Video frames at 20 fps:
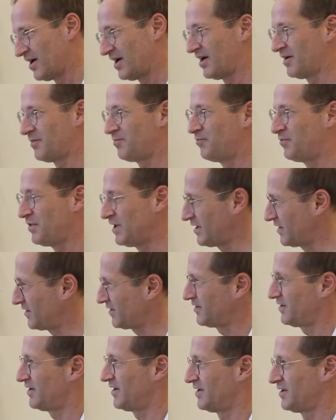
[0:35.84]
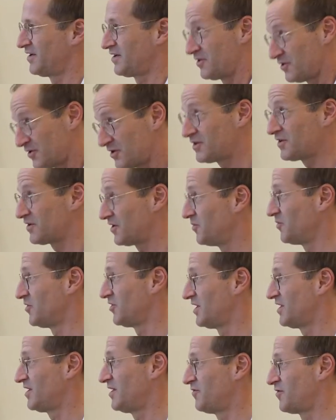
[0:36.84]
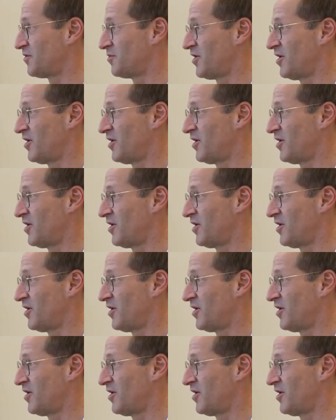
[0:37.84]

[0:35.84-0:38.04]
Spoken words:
a big and a good community from